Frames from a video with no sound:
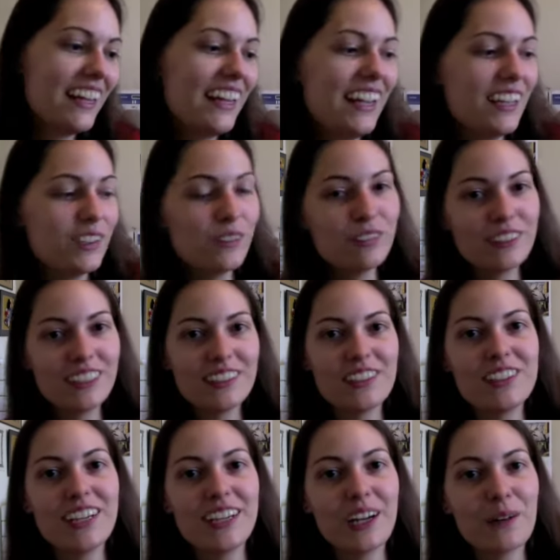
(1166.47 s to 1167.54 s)
And don't forget to
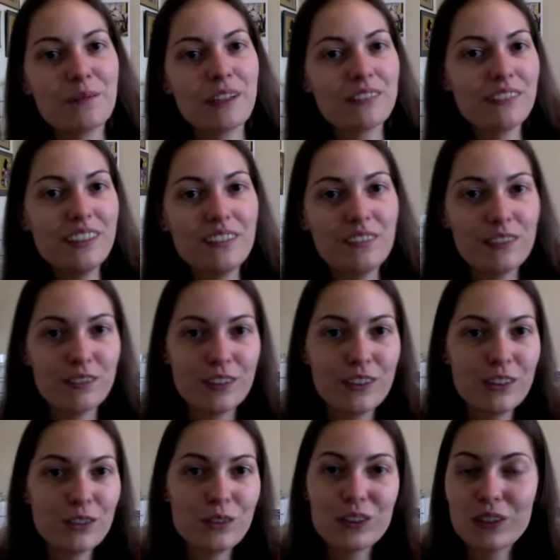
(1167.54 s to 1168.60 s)
check out my written
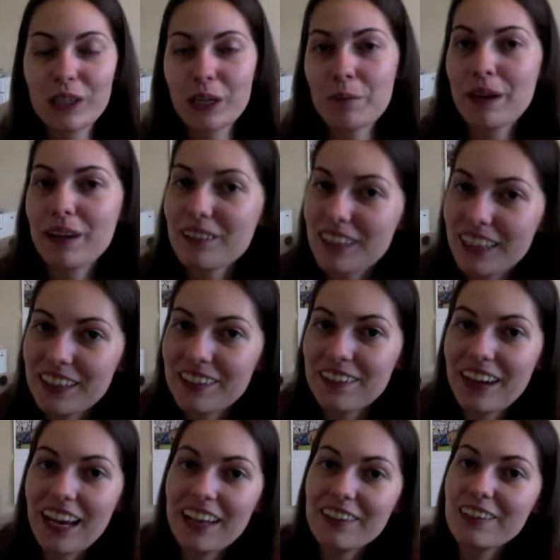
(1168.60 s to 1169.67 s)
reviews, which will come out later
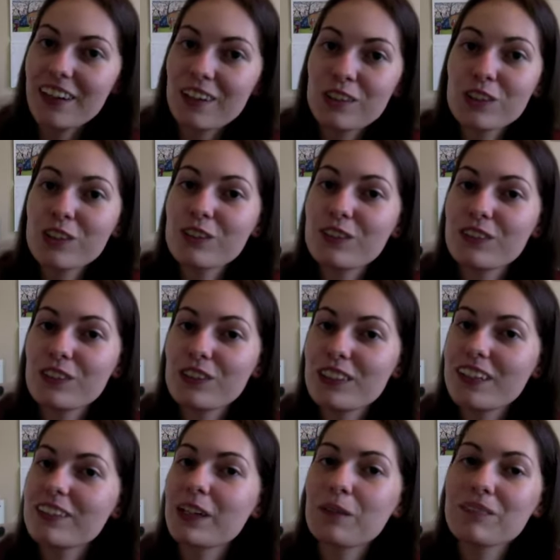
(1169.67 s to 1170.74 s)
at
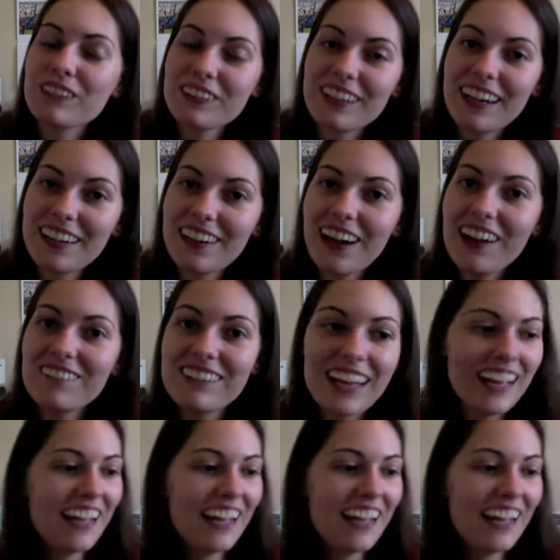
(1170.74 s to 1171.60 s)
narutoreviews.tumblr.com.